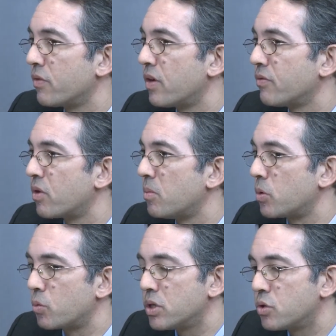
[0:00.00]
we found from
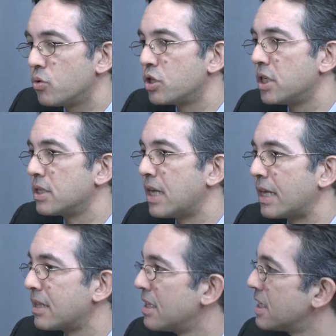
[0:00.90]
our research is
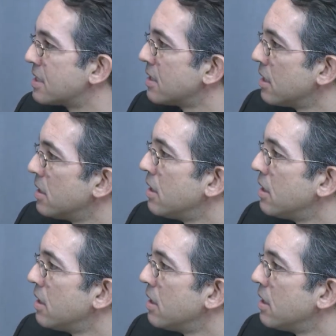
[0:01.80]
that this